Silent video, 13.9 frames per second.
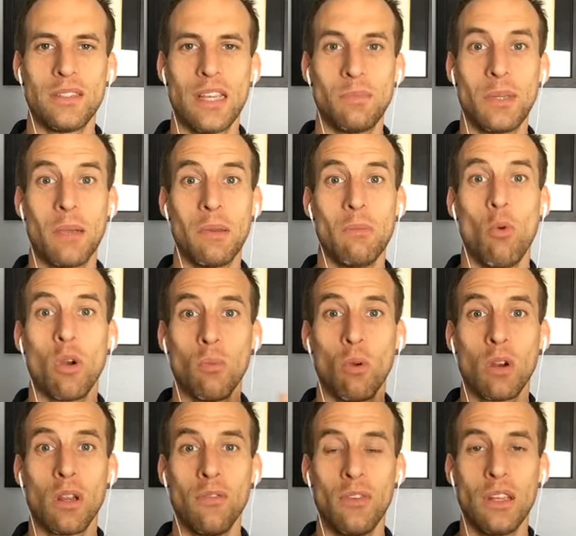That's becoming more and more
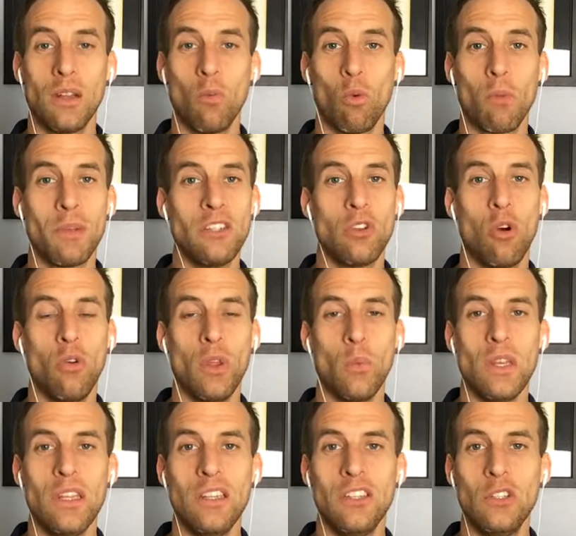convenient. We're being told that we need to